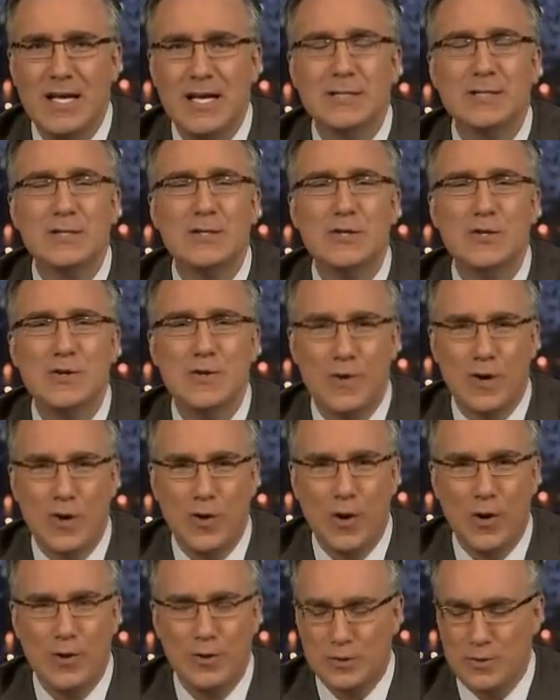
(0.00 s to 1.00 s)
His new
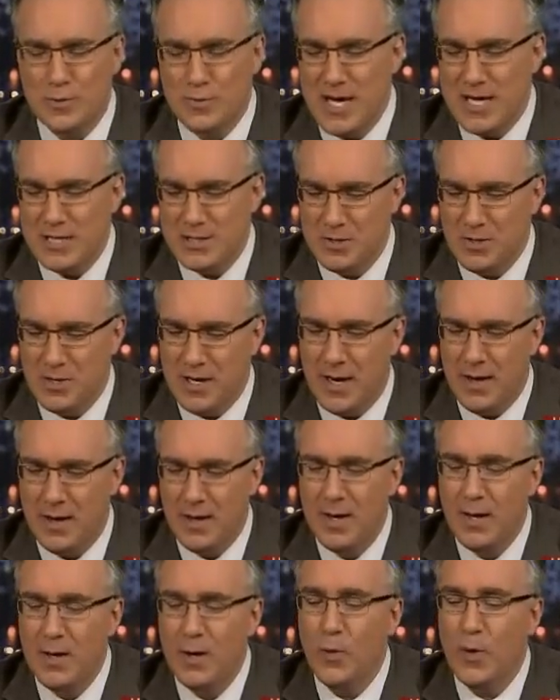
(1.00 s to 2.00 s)
quotes from yesterday,
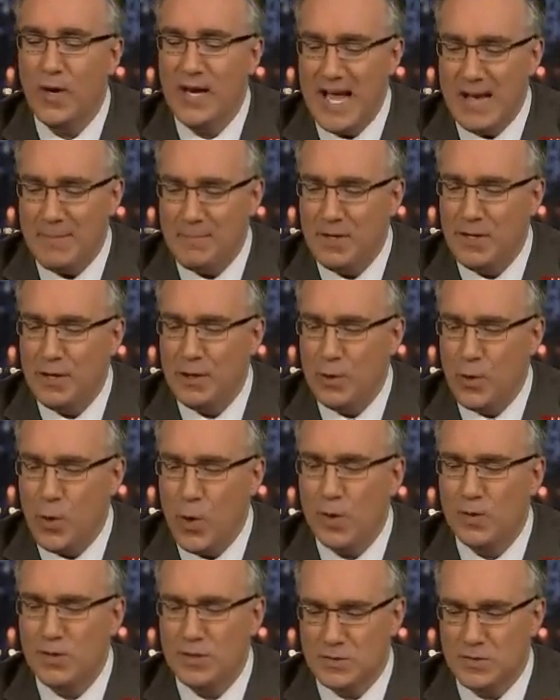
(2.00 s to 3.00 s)
what happened in New
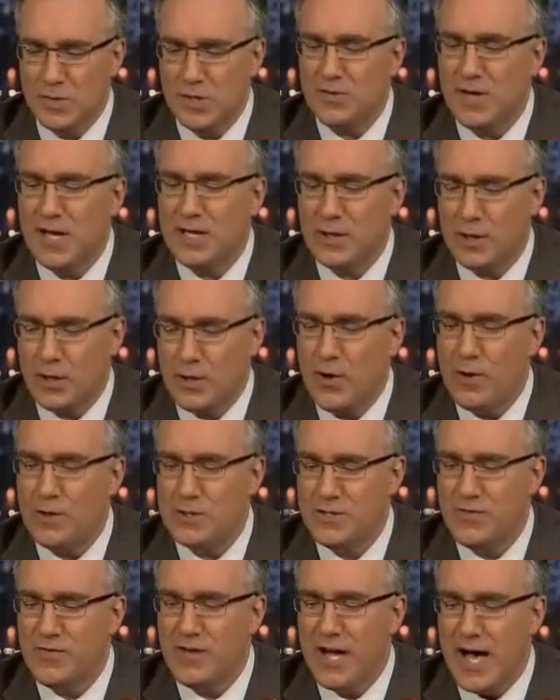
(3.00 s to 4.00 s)
Orleans looked like the
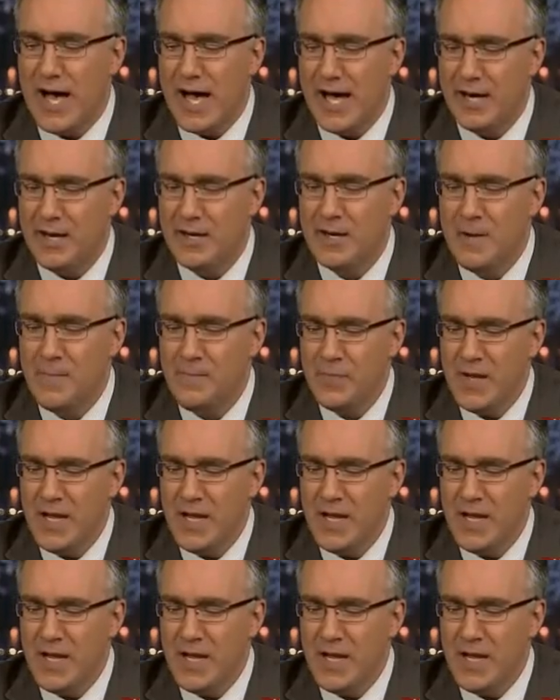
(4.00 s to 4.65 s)
curse of God.